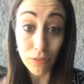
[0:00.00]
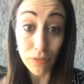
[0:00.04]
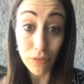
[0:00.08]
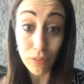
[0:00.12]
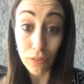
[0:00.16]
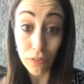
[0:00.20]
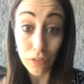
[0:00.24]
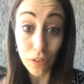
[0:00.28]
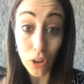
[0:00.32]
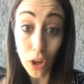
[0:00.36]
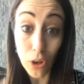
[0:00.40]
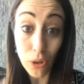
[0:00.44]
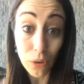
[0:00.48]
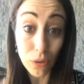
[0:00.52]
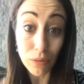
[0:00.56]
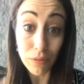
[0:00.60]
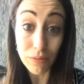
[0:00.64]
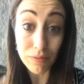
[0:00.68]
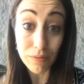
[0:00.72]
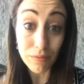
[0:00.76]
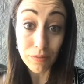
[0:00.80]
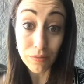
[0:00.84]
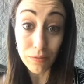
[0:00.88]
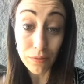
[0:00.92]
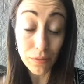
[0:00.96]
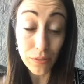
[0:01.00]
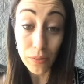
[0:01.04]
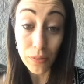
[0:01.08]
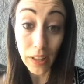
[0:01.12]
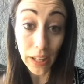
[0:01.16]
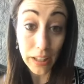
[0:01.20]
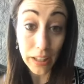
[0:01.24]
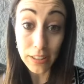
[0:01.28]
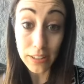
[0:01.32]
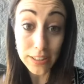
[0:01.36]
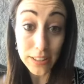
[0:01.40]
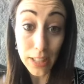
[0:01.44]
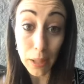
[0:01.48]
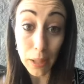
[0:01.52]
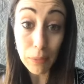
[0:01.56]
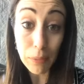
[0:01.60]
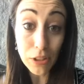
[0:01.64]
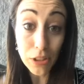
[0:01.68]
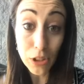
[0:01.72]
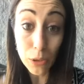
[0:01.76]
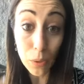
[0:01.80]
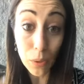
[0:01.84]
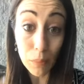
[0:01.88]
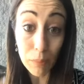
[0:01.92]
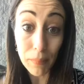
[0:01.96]
float, like step
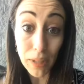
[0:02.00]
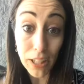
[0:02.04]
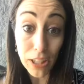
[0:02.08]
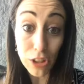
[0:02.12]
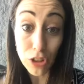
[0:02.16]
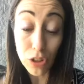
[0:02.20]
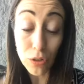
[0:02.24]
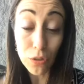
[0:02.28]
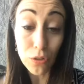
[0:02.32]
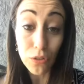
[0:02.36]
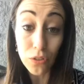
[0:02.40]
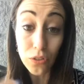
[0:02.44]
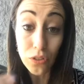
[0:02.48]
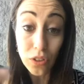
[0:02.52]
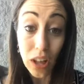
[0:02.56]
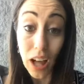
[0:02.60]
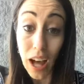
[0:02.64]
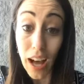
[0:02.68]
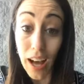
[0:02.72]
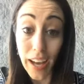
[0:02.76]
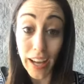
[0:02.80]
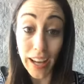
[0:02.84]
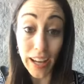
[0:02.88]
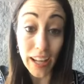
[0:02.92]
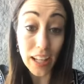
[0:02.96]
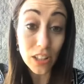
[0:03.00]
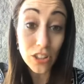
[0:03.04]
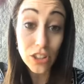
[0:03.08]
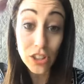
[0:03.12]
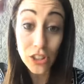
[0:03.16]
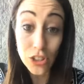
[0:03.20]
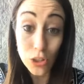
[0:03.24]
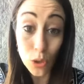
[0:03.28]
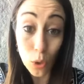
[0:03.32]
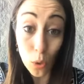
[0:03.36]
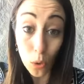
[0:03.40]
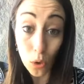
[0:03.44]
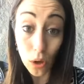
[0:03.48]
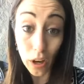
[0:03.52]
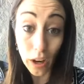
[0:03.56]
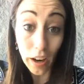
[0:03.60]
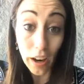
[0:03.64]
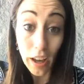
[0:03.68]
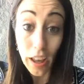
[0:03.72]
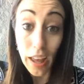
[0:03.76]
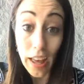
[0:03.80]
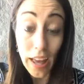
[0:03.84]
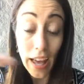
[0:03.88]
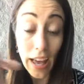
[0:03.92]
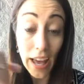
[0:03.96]
into what makes you fly and soar
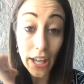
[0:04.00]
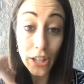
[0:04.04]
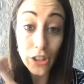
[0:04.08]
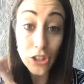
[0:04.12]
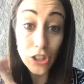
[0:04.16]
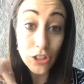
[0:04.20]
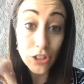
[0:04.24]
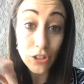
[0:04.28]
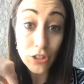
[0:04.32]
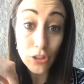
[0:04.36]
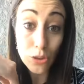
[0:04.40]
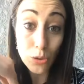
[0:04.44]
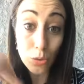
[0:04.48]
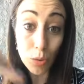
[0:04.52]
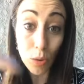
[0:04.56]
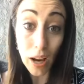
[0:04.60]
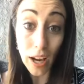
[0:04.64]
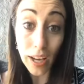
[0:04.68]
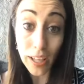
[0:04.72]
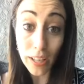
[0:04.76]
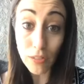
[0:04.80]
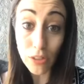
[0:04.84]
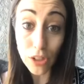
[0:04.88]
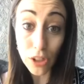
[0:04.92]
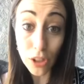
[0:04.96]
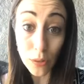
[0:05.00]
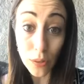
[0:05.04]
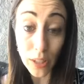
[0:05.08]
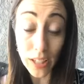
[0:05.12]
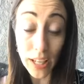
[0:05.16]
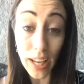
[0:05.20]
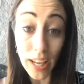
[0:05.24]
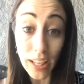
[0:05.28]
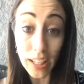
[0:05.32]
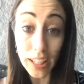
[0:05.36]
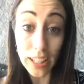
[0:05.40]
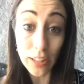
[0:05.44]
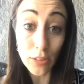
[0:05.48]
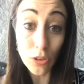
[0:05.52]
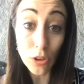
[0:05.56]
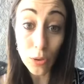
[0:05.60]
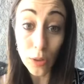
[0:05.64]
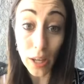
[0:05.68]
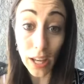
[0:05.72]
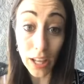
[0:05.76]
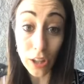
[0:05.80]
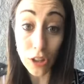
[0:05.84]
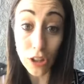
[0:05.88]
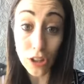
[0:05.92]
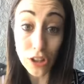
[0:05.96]
and just drives you and gives you
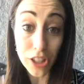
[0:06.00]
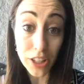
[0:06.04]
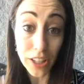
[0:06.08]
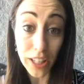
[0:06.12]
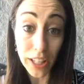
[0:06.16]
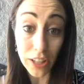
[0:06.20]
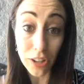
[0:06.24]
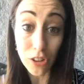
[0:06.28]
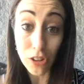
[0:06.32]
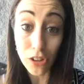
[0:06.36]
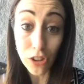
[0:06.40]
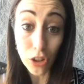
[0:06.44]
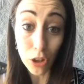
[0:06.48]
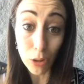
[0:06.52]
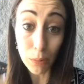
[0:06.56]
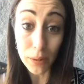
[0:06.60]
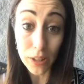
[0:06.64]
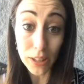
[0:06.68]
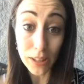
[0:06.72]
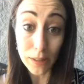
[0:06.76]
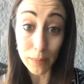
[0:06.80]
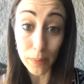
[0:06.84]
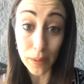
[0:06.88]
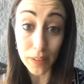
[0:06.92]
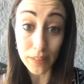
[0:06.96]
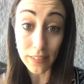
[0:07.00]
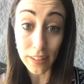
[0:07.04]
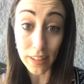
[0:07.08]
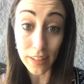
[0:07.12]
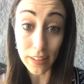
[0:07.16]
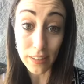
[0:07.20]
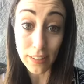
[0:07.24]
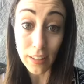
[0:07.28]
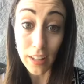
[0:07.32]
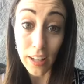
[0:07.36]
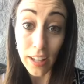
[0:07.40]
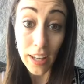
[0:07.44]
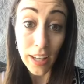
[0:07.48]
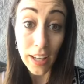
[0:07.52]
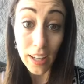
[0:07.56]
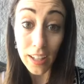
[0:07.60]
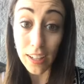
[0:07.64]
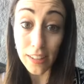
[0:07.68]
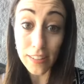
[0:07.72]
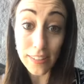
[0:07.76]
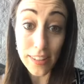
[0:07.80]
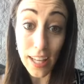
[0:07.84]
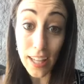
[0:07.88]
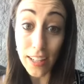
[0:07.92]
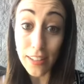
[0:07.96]
energy like nobody's business,
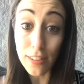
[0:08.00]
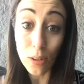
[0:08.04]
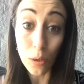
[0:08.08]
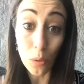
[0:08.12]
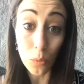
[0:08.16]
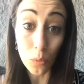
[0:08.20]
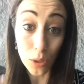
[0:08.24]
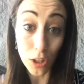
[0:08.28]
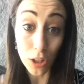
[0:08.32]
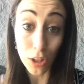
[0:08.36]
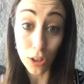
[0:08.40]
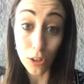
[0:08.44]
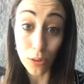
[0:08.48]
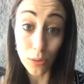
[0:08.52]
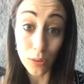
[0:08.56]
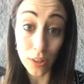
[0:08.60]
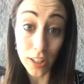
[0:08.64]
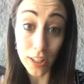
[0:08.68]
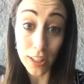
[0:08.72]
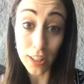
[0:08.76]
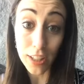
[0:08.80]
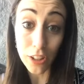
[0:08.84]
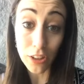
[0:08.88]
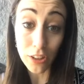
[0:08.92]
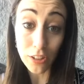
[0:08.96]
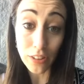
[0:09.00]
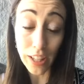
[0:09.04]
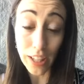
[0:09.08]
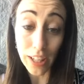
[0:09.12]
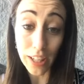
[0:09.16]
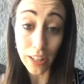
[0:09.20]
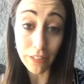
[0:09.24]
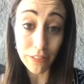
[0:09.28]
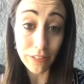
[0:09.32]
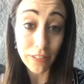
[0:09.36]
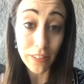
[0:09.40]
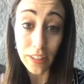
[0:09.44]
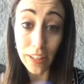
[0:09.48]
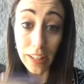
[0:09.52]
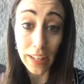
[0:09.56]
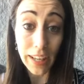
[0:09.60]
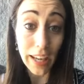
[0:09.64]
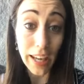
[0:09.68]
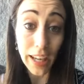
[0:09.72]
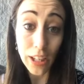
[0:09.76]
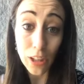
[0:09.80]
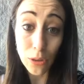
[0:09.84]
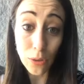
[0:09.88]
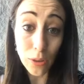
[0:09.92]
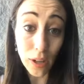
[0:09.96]
because that's what you need in your life.
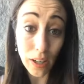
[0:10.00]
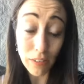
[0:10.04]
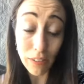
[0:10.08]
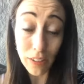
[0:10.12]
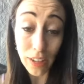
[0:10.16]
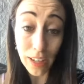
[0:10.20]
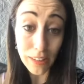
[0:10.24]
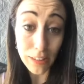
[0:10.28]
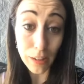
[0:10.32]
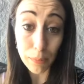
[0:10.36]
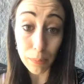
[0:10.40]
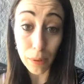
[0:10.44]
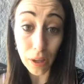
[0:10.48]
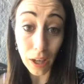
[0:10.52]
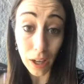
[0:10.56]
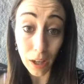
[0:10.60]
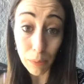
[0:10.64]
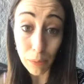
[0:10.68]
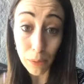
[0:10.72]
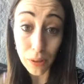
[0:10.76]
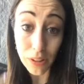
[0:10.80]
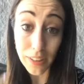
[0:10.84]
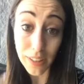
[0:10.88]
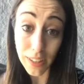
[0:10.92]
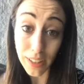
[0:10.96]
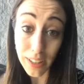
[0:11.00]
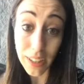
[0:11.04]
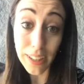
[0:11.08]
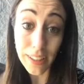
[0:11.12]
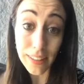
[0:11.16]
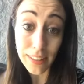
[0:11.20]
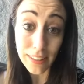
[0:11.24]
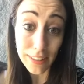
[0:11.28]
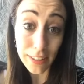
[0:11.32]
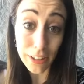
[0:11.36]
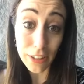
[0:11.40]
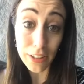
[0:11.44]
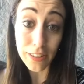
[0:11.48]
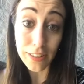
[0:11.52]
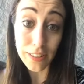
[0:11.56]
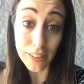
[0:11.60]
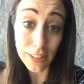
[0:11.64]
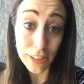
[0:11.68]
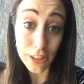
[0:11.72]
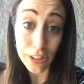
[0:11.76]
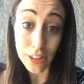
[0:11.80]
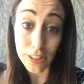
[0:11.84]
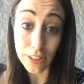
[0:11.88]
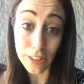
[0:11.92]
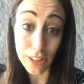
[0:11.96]
And whoever has a problem with it can seriously
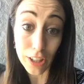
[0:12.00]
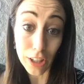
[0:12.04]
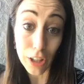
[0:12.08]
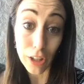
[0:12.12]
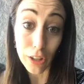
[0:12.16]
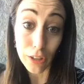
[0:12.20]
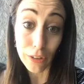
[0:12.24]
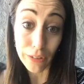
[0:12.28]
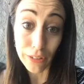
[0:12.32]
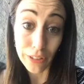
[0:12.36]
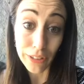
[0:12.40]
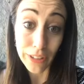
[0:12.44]
just go